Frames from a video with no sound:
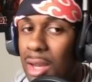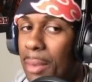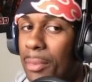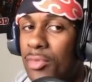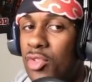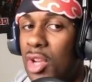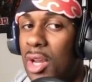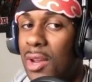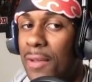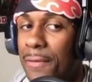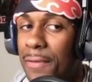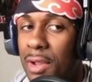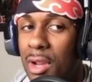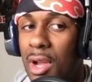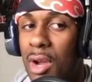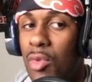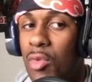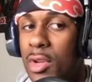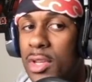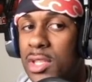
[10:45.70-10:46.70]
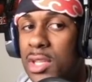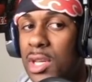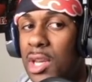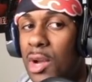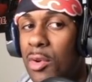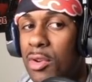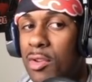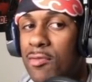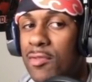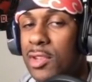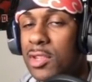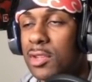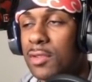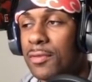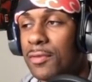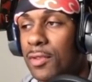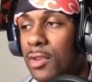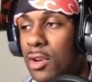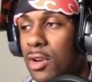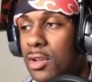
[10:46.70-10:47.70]
I'm trying to figure out what city I want to visit
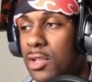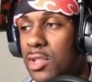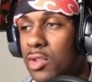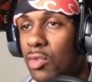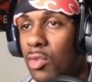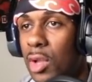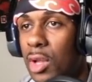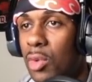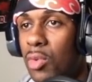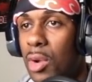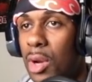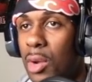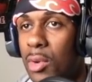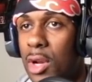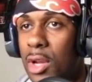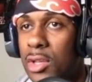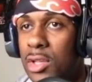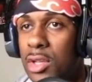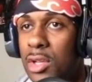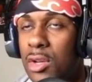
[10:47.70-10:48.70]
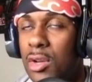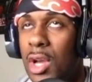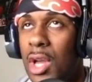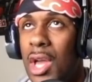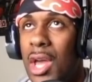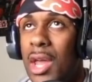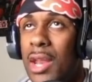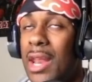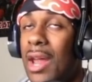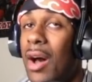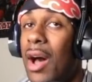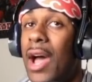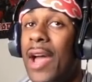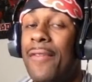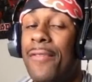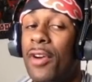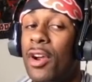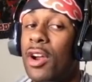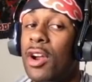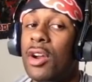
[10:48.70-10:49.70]
first and like what I want to do. Now,
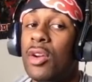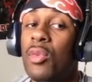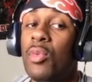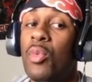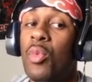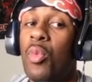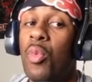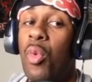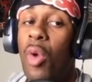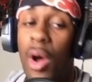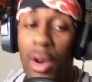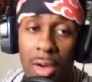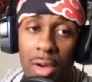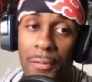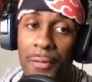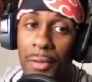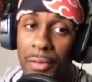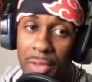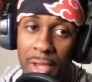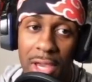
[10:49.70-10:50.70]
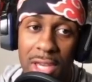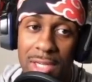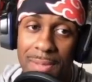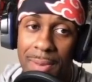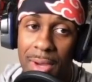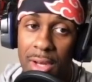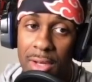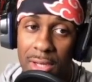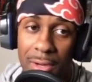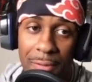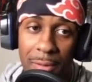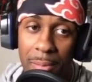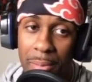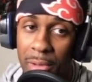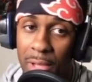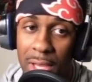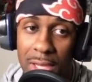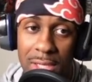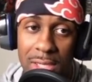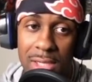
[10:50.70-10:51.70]
I've heard wonderful things about different
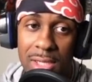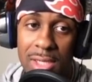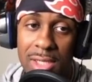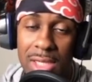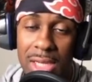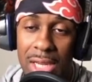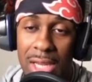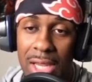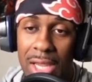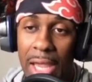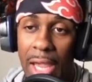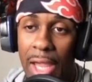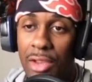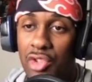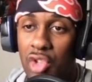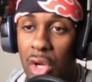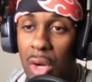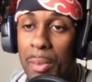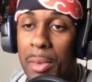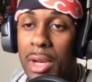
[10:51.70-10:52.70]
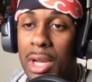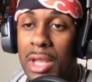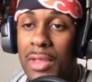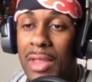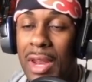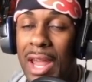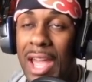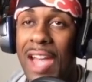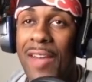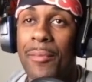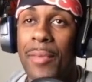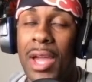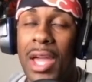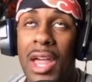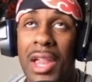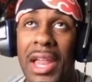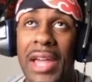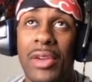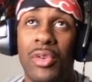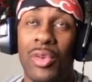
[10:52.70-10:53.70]
places in Germany mm-hmm. that I have. My,
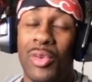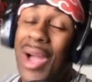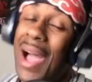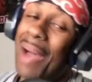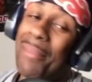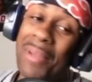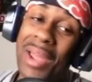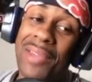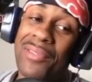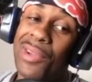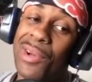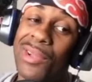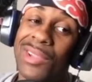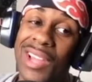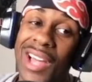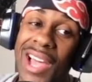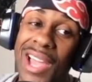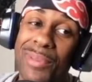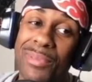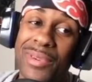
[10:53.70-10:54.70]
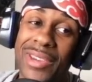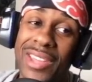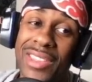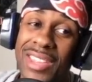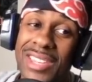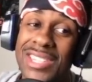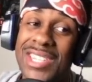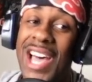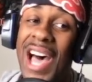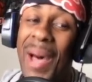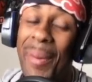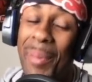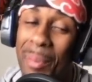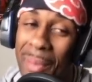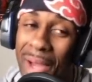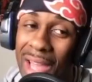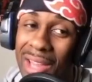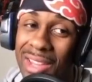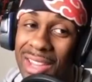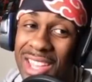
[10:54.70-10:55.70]
like, I'm not even gonna lie, bro. The top of
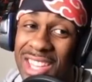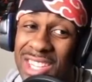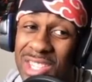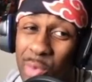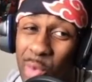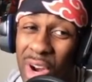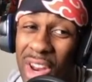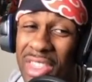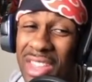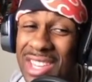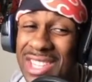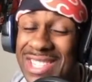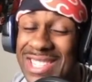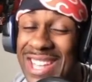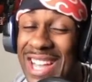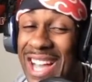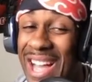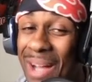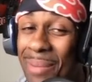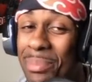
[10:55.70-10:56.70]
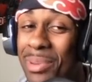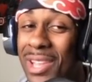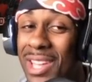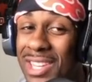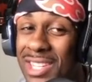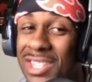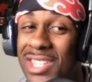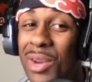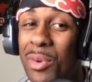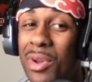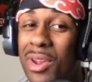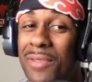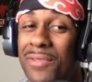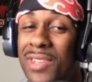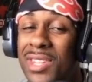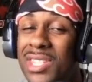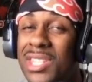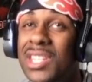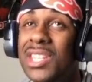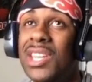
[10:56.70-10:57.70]
my list, one of the top places I want to
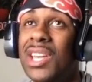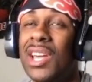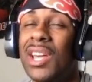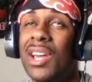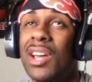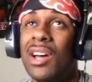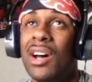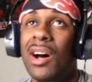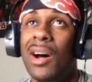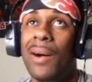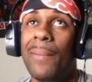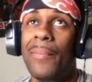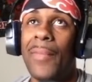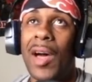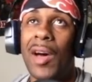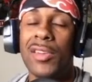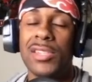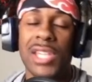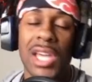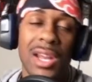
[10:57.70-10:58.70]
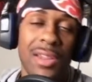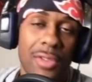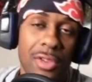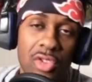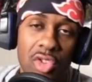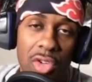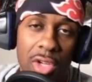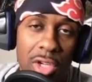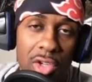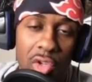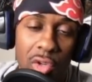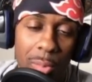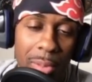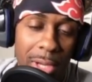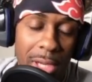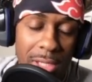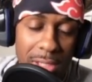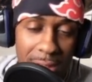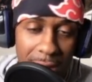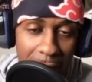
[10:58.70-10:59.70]
visit, um, outside of the traditional
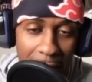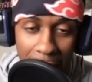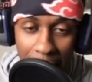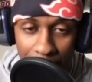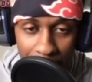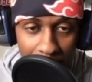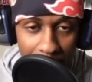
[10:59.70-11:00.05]
places that every